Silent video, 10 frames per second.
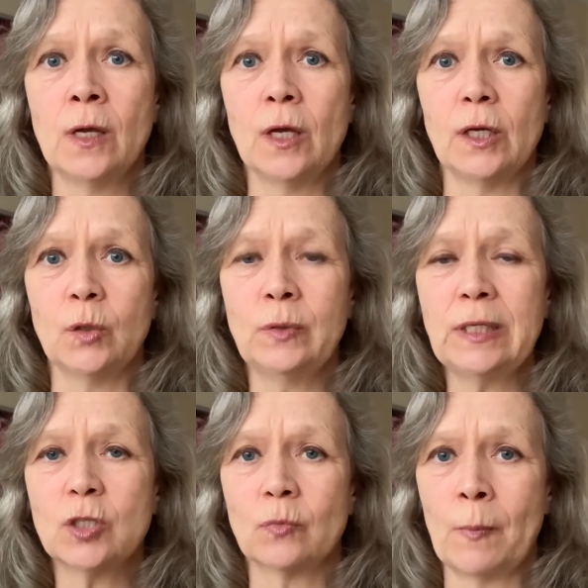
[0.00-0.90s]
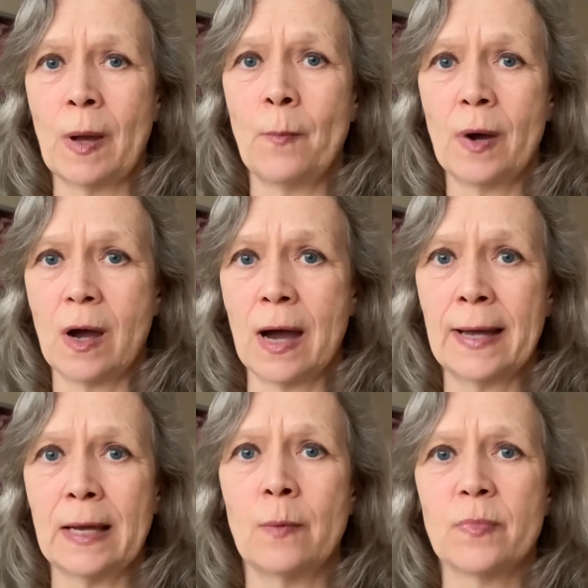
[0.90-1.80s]
You need to remember, I
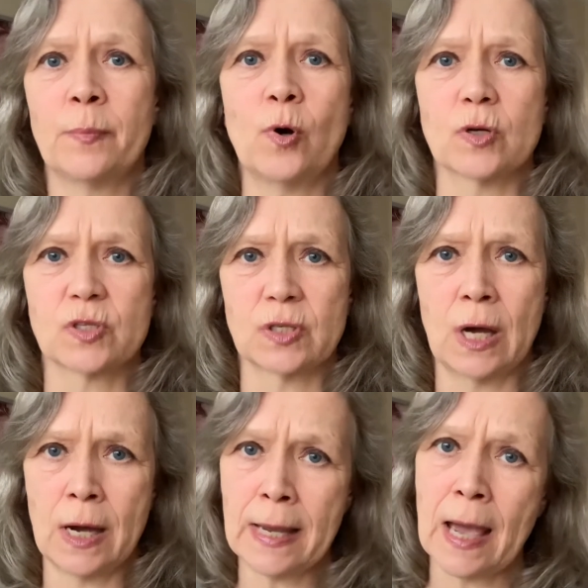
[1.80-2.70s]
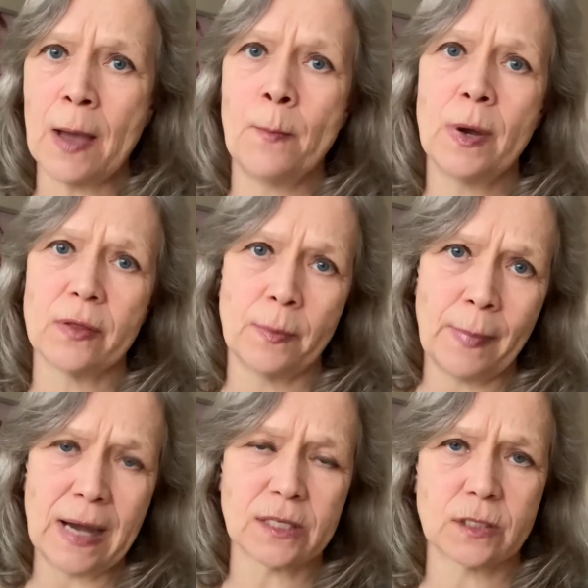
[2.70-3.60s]
am the boss. I am the
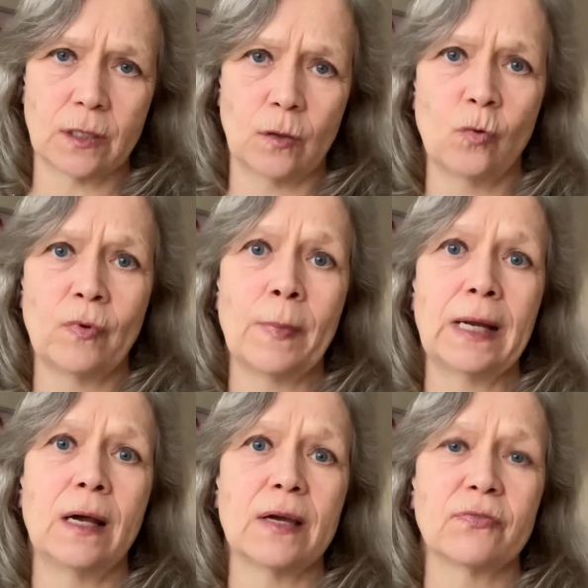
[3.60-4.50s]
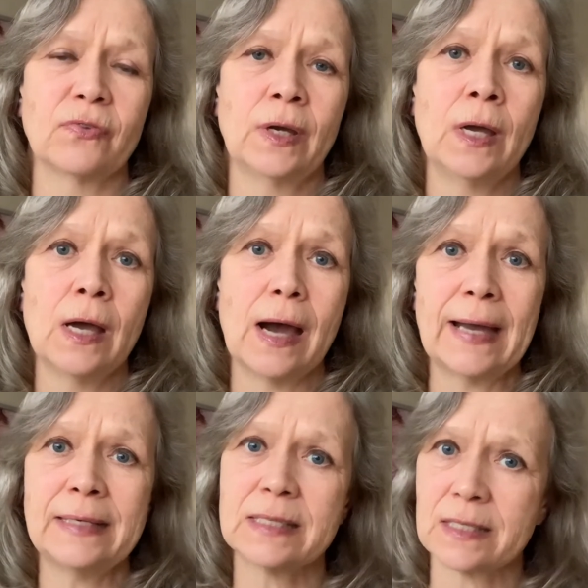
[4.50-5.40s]
master over my life. I
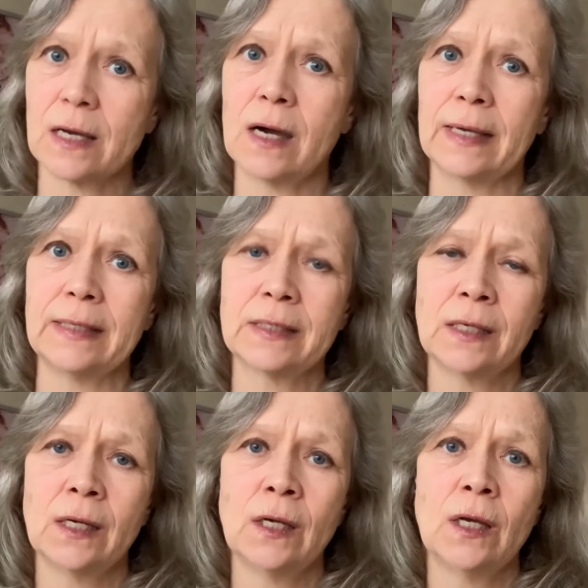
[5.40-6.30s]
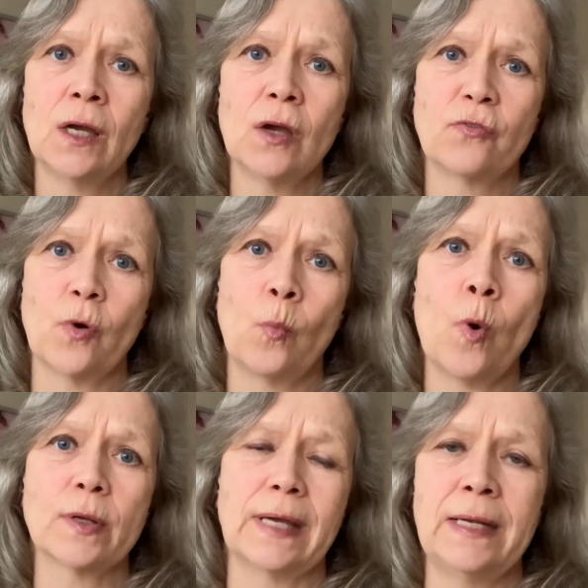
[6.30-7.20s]
decide from
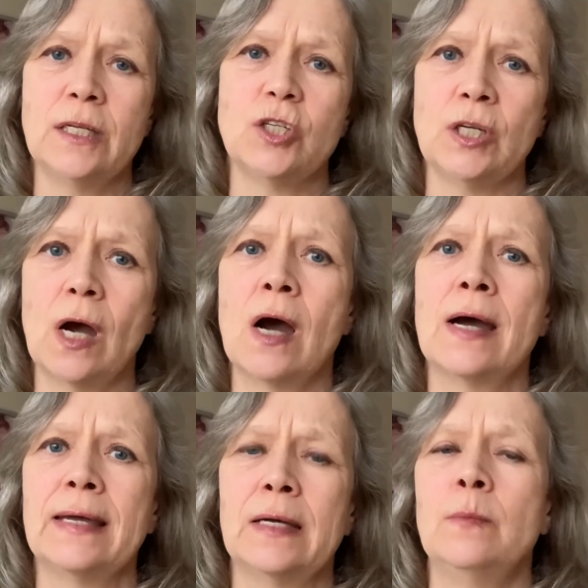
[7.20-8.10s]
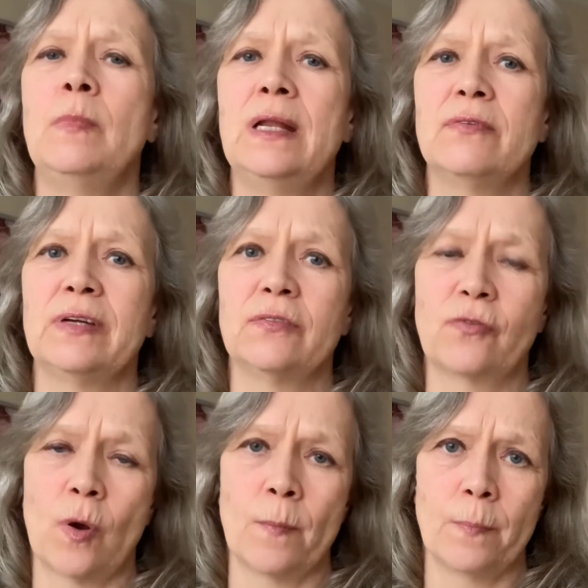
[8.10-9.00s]
what energy I am living
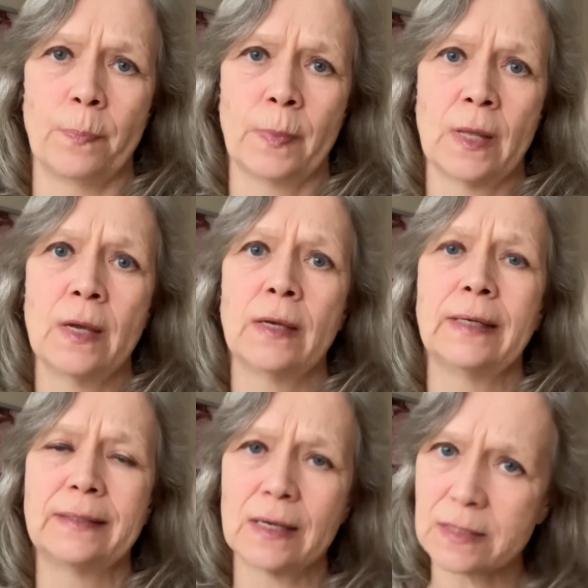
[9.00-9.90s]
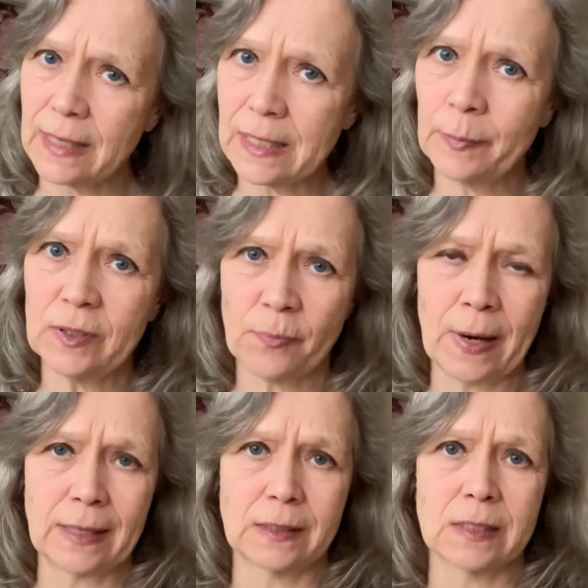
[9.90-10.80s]
from. It does take a bit of
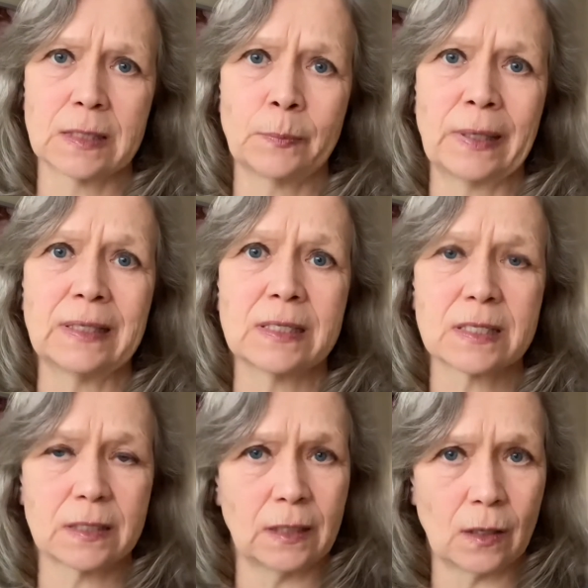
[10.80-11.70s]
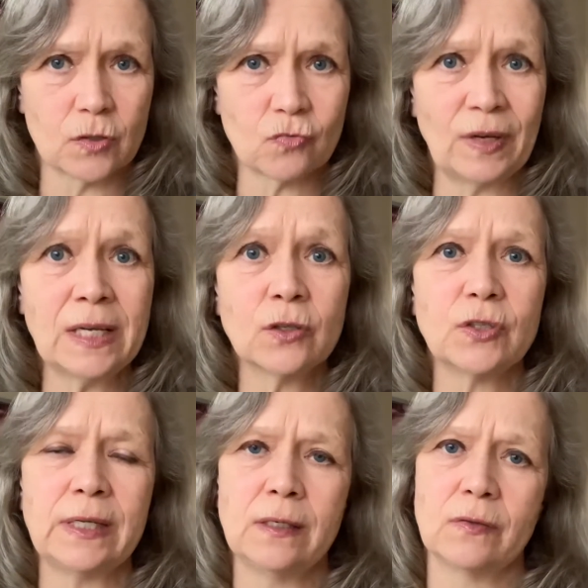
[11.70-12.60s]
practice, but it's really good to
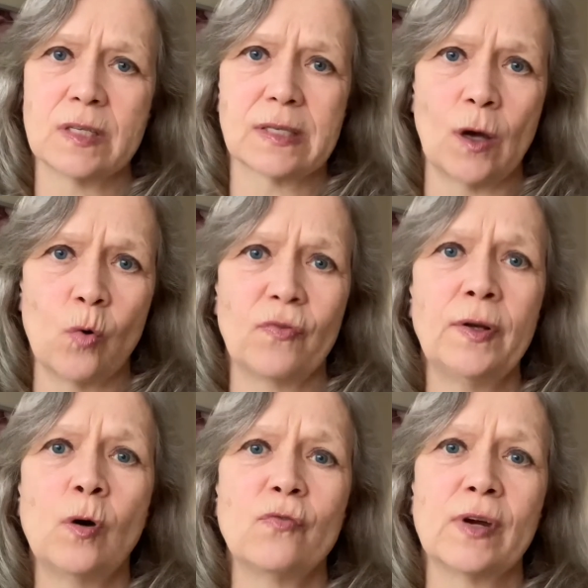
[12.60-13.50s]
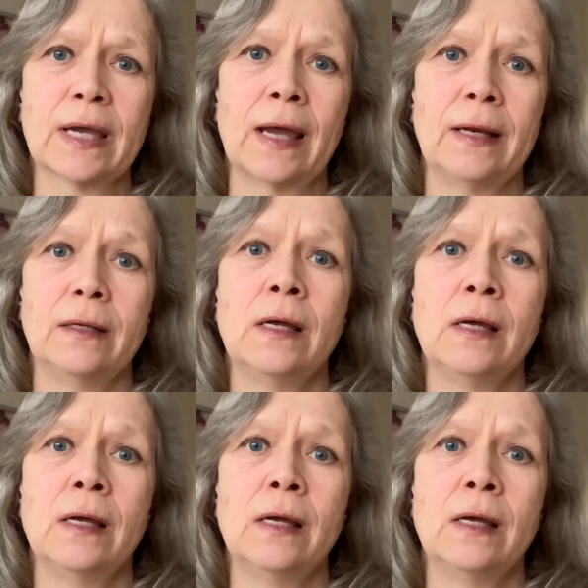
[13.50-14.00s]
hear this over and over again,